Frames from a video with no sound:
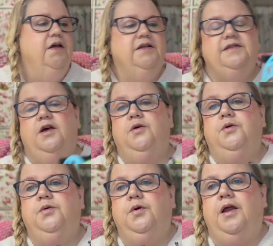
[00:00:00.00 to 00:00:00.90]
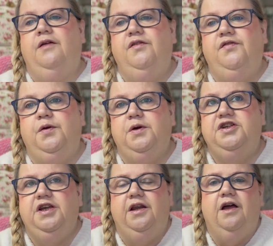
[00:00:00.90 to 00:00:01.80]
So a lovely viewer,
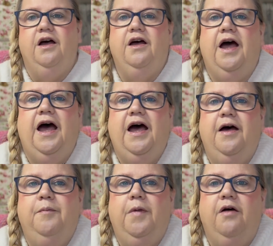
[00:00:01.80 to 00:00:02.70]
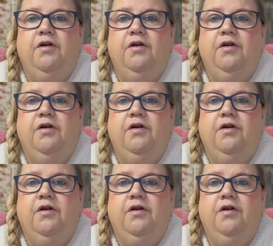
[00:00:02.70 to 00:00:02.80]
Sheena,